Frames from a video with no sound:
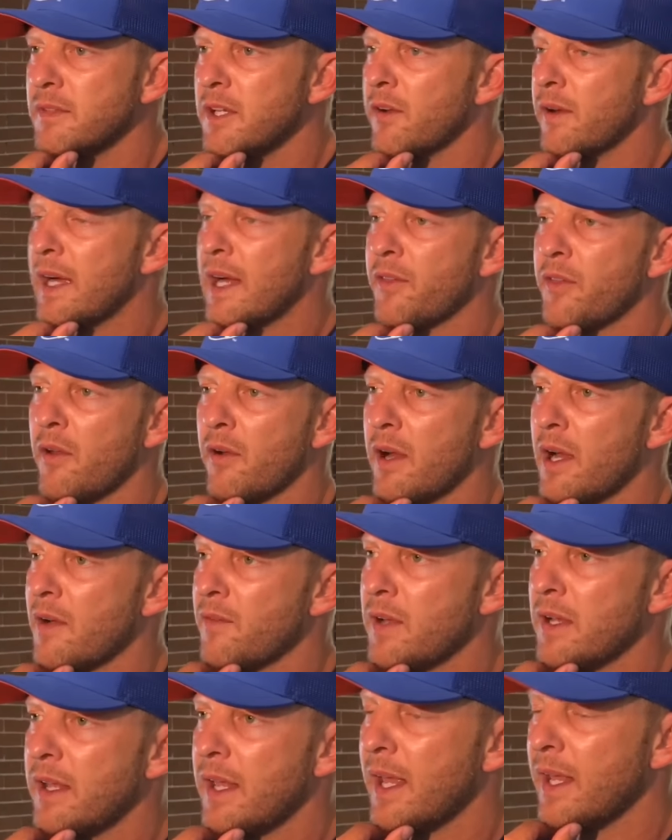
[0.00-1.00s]
You're out there
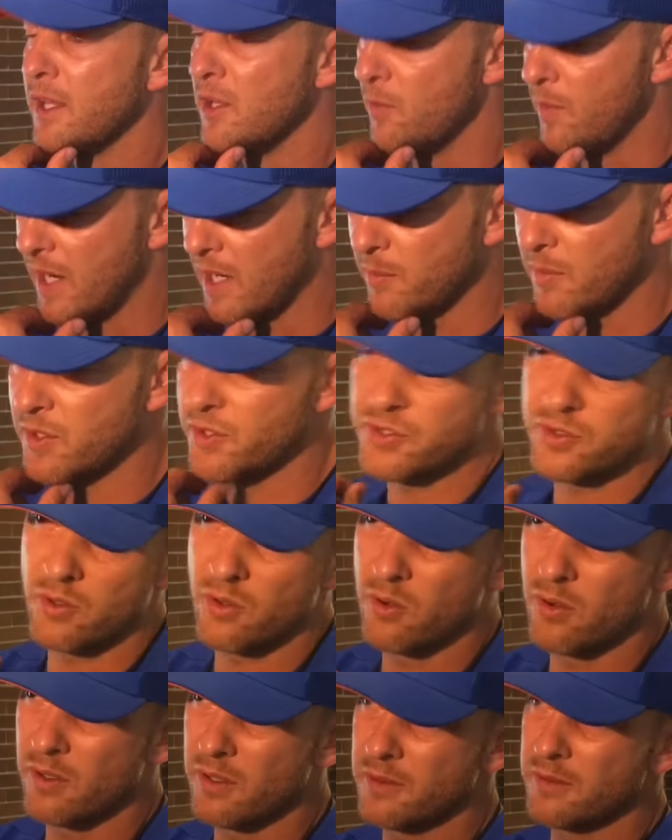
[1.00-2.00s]
every day. You might be
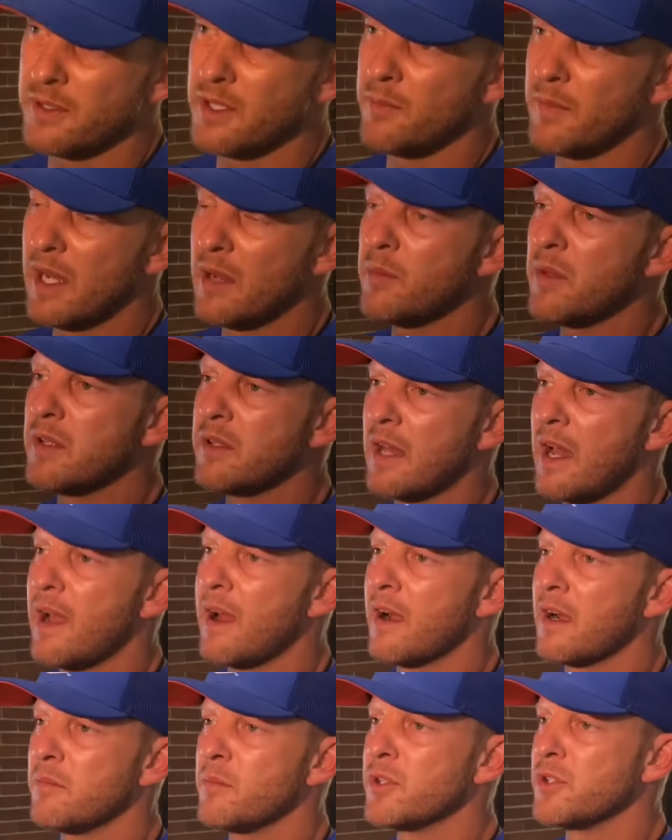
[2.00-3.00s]
sore, you might be
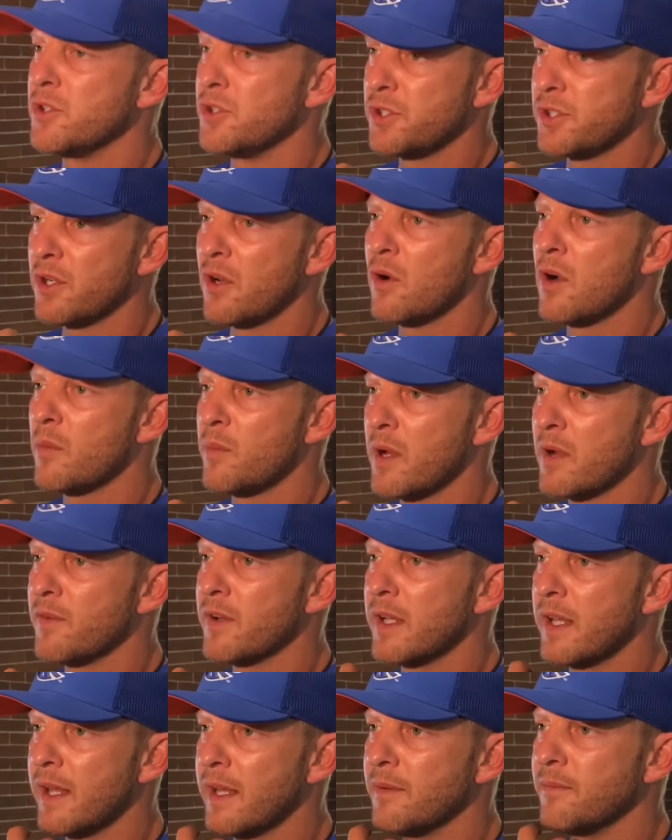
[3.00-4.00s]
tired, but you show up
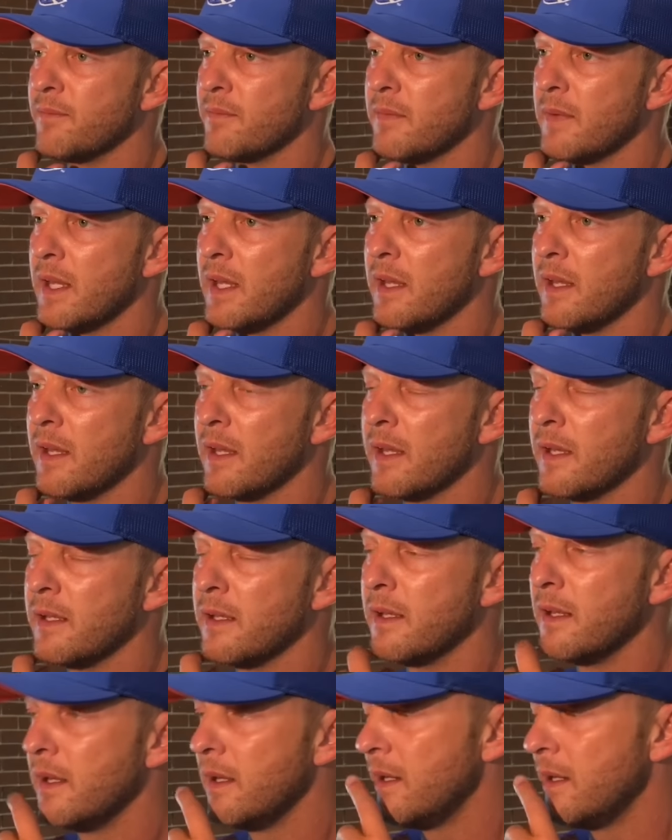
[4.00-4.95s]
every day, and